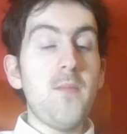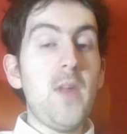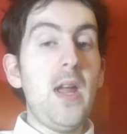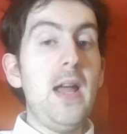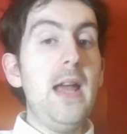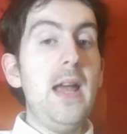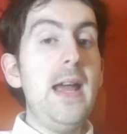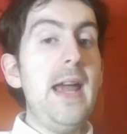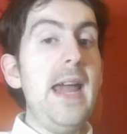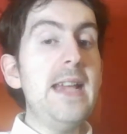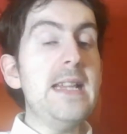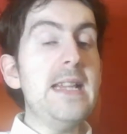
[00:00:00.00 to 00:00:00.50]

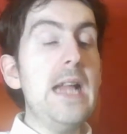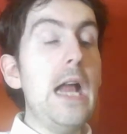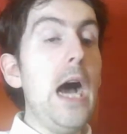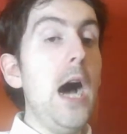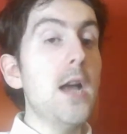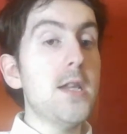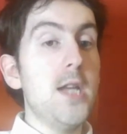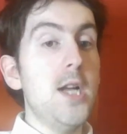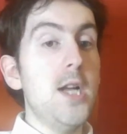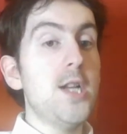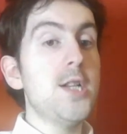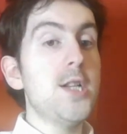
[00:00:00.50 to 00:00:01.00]
It's an
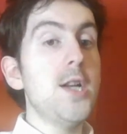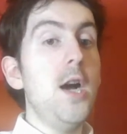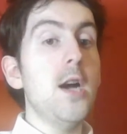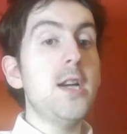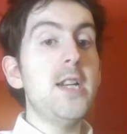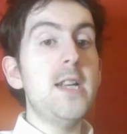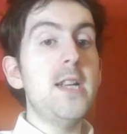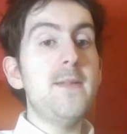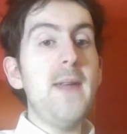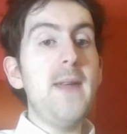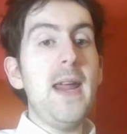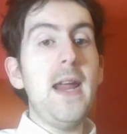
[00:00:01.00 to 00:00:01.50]
utter shock,
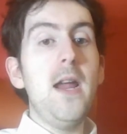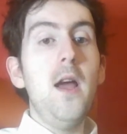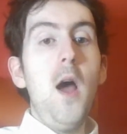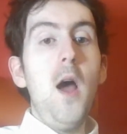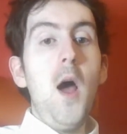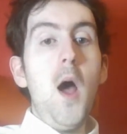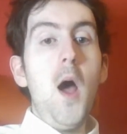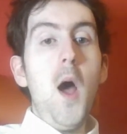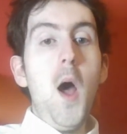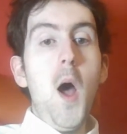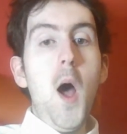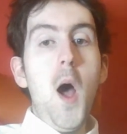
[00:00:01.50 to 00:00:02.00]
you're thinking,
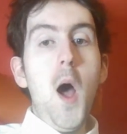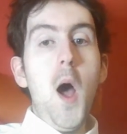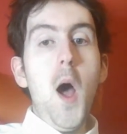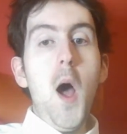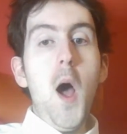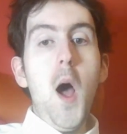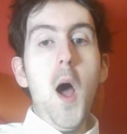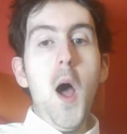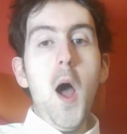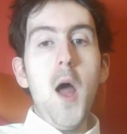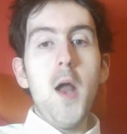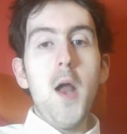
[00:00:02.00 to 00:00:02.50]

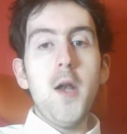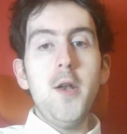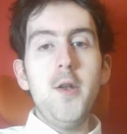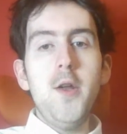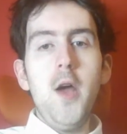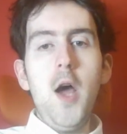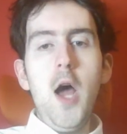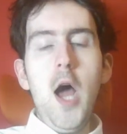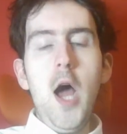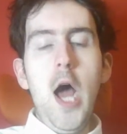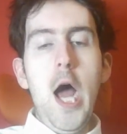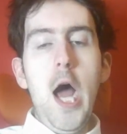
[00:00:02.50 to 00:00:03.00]
oh,
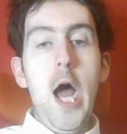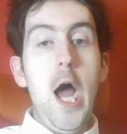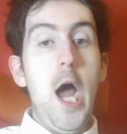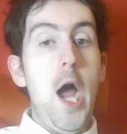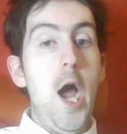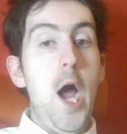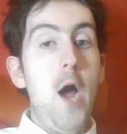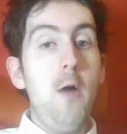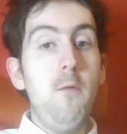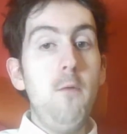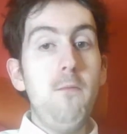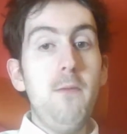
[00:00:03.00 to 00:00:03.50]

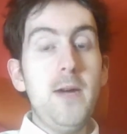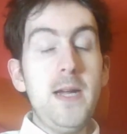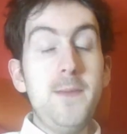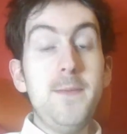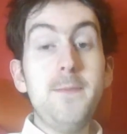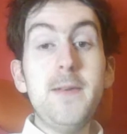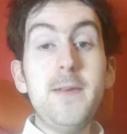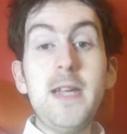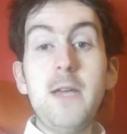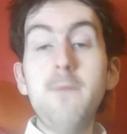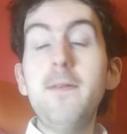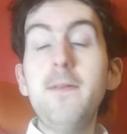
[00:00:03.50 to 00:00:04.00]
no. When
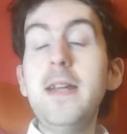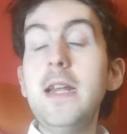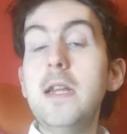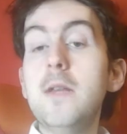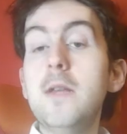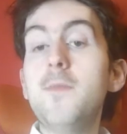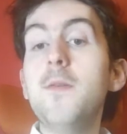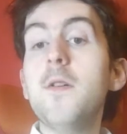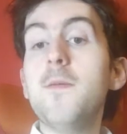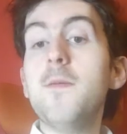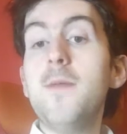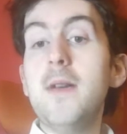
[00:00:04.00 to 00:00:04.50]
you read it in the
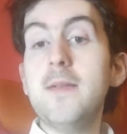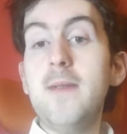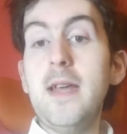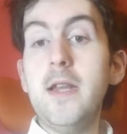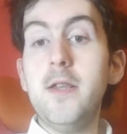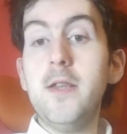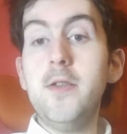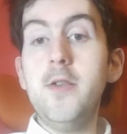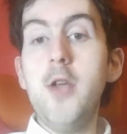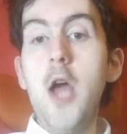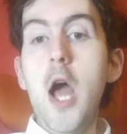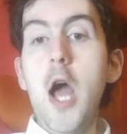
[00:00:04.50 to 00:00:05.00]
book first, you
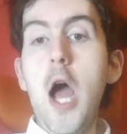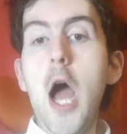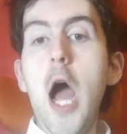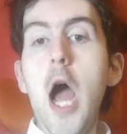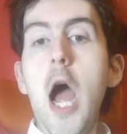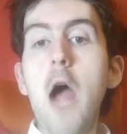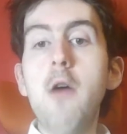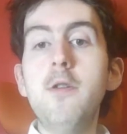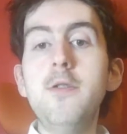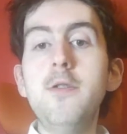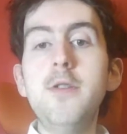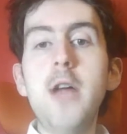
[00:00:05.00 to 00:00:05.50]
think,
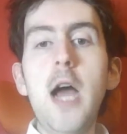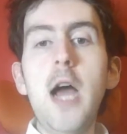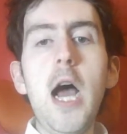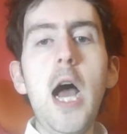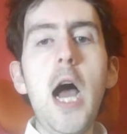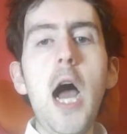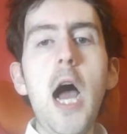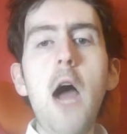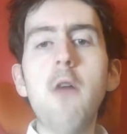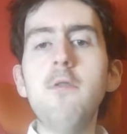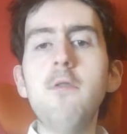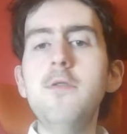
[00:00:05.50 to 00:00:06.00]
no,
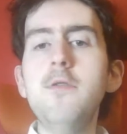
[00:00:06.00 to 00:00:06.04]
not